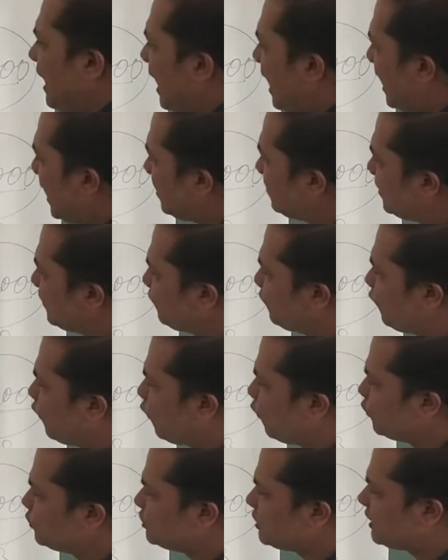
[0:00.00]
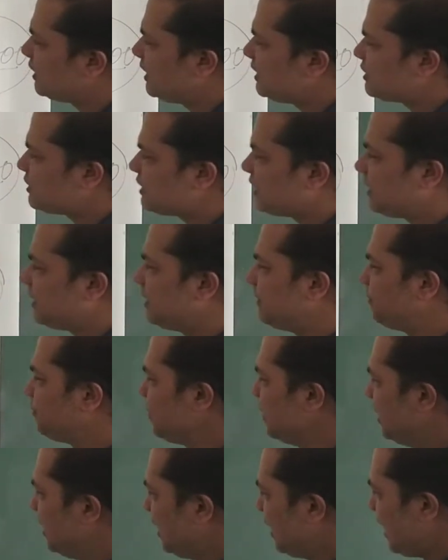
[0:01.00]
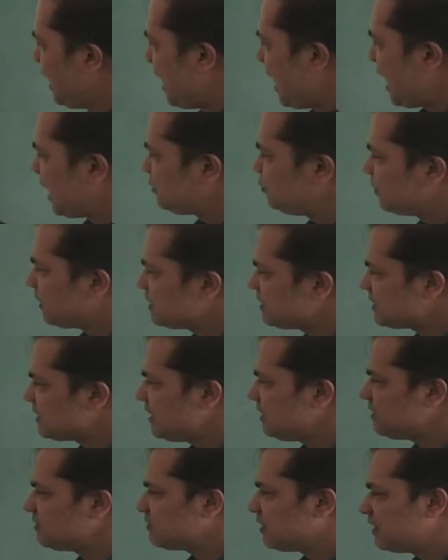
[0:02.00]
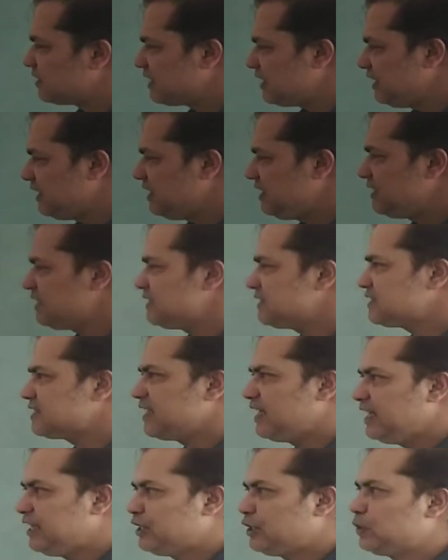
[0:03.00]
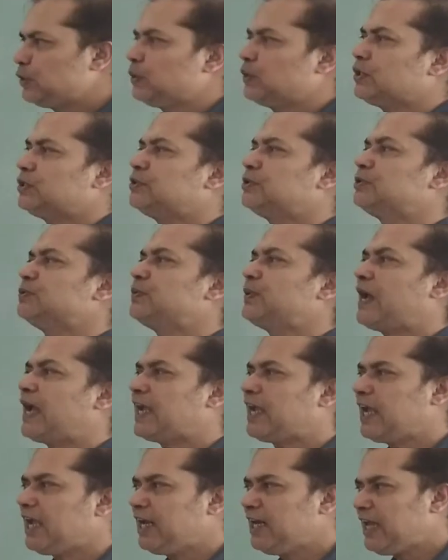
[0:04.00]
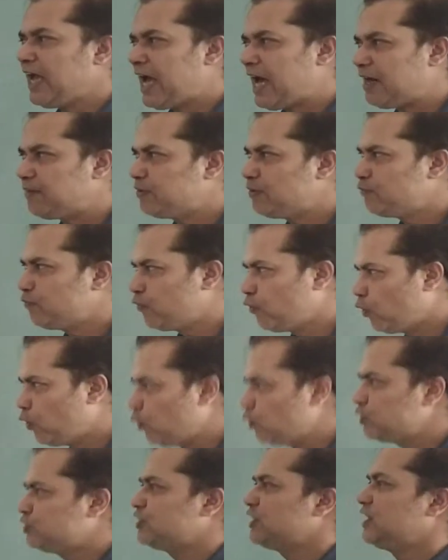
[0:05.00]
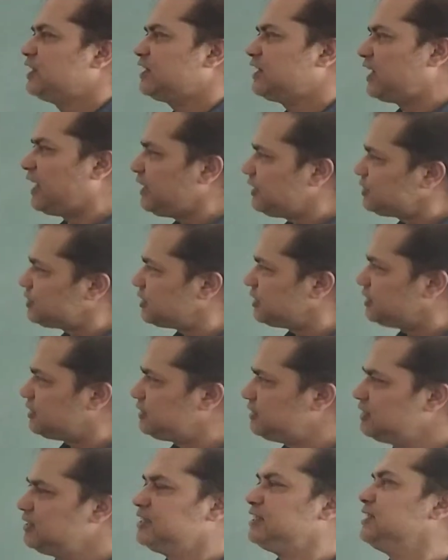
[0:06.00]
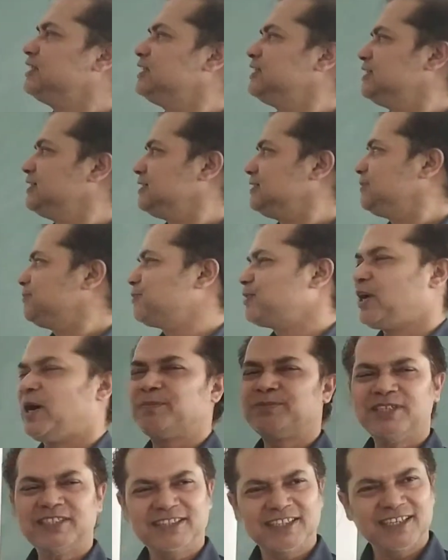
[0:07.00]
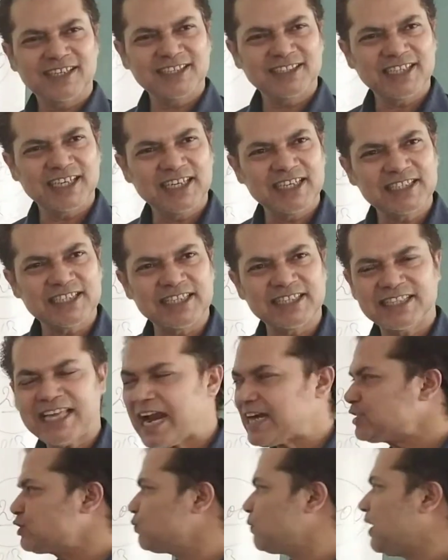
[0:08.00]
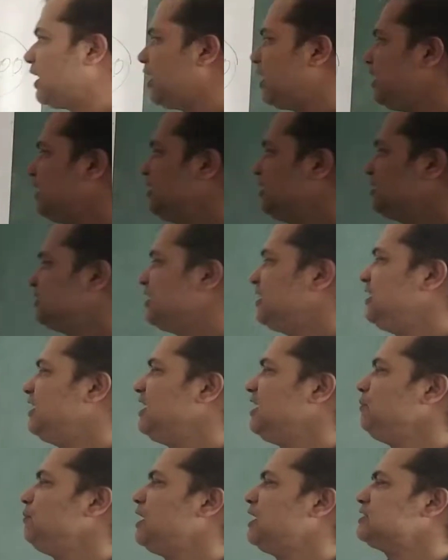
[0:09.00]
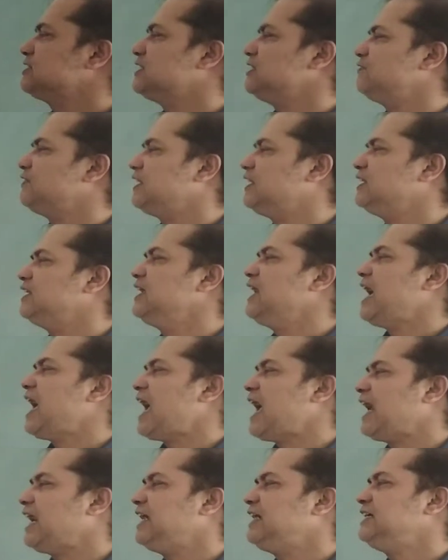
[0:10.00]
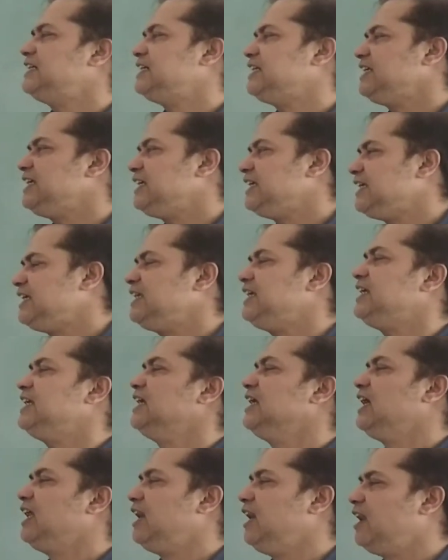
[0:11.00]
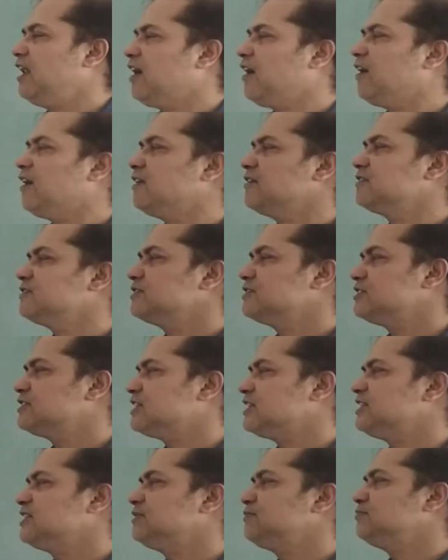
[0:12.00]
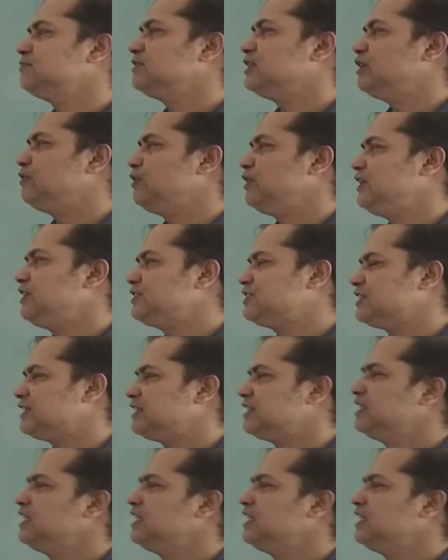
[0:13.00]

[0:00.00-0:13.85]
have a 4th generation, and you can see the 13 years it took to again have a 4th generation from the 3rd generation. That's why the name has given LTE, long-term evolution.